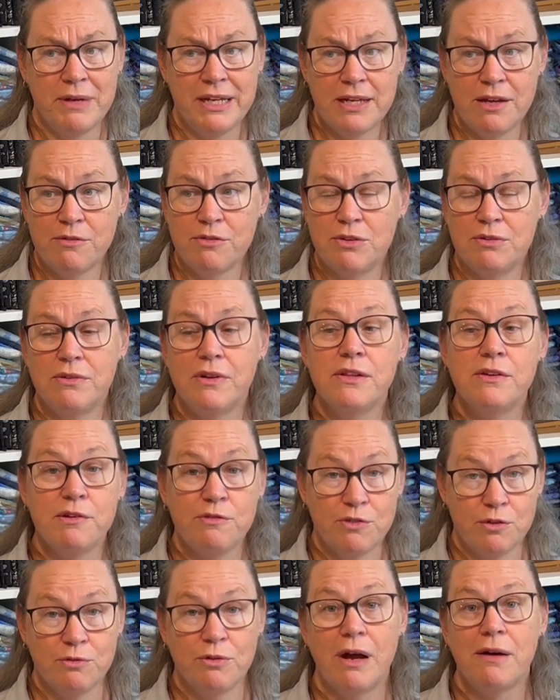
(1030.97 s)
of you,
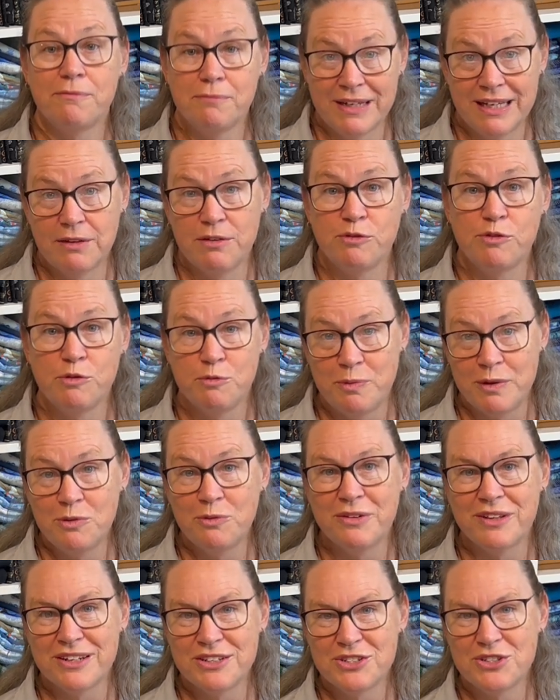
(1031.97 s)
if you've been
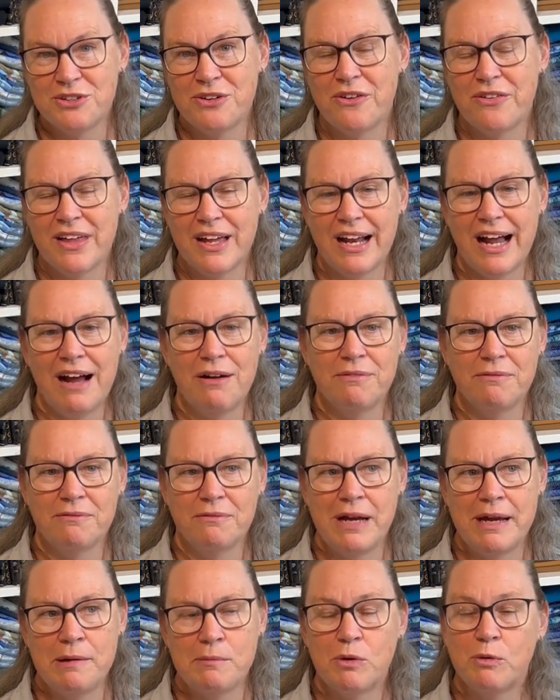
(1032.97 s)
with us, you know that I
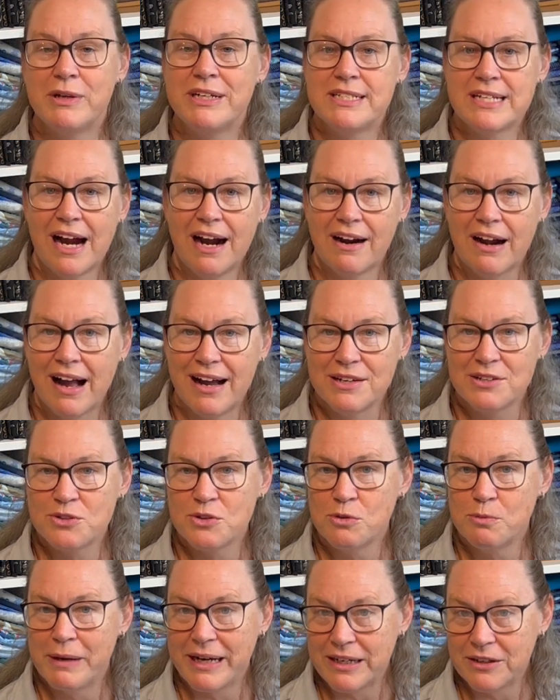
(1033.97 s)
am a retired high
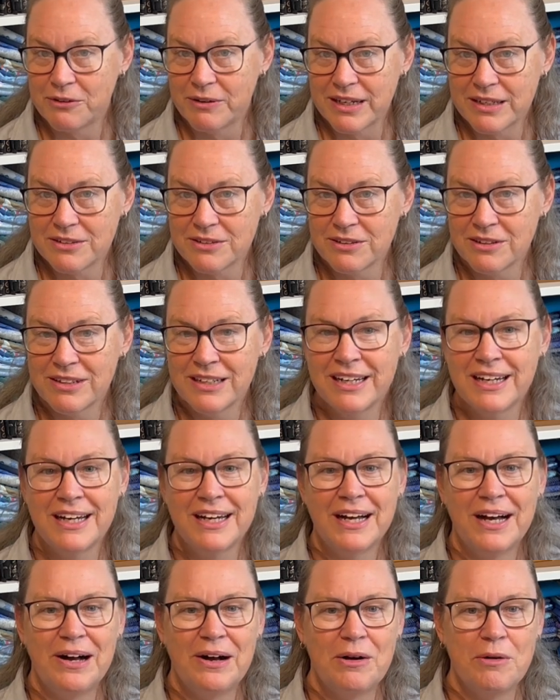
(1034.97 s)
school band director.
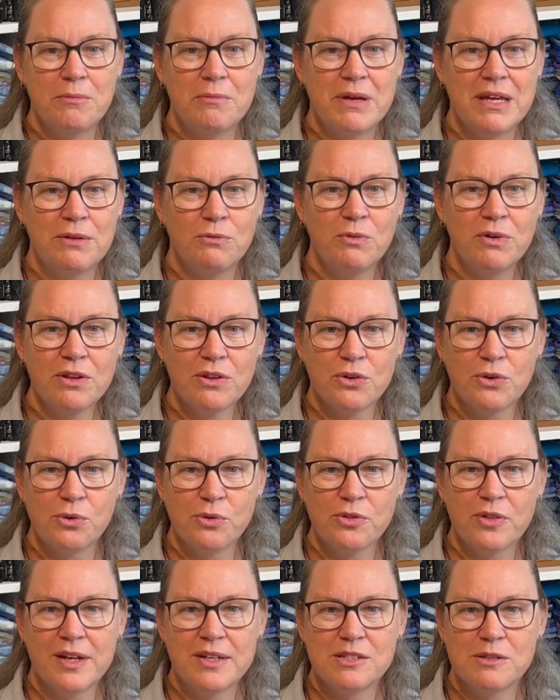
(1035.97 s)
And one of the cool
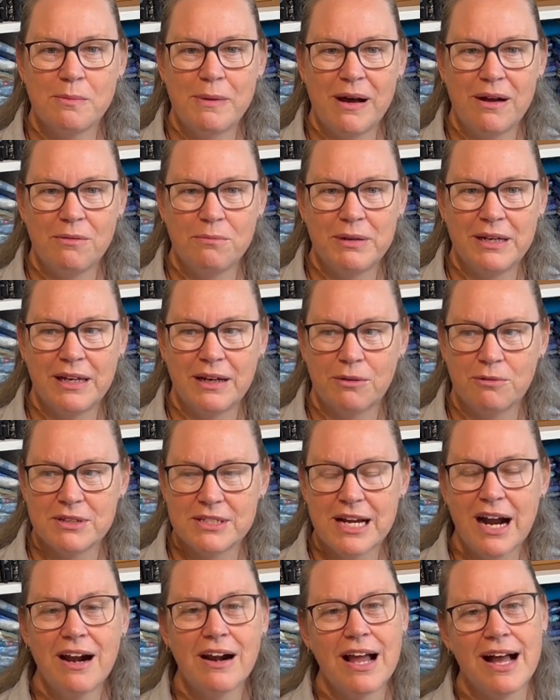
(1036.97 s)
things about being a
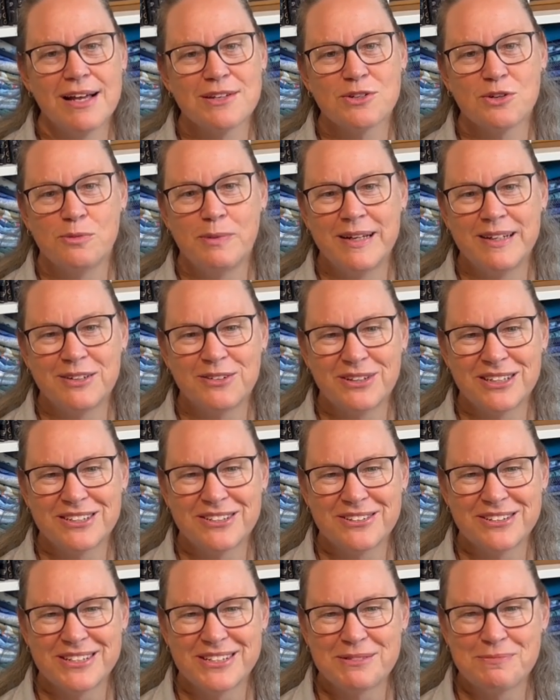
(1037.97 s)
retired high school band
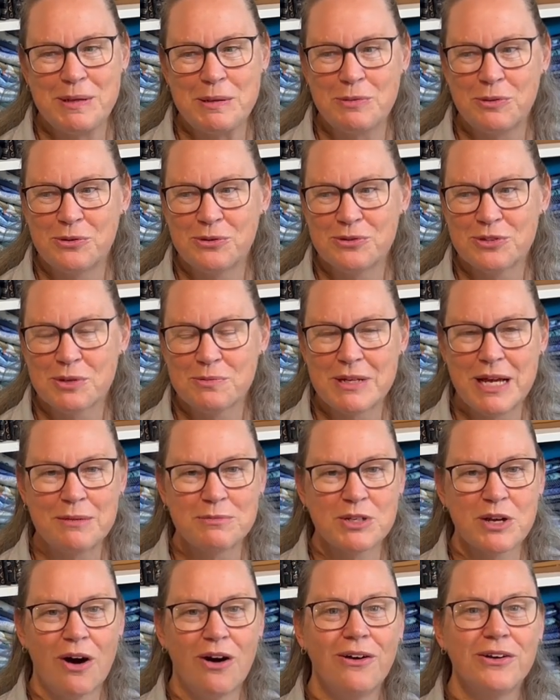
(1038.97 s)
director is people
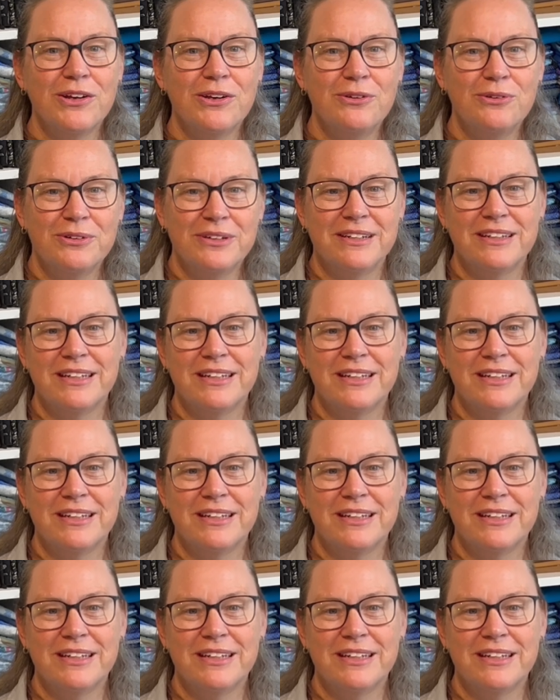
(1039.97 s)
sometimes call you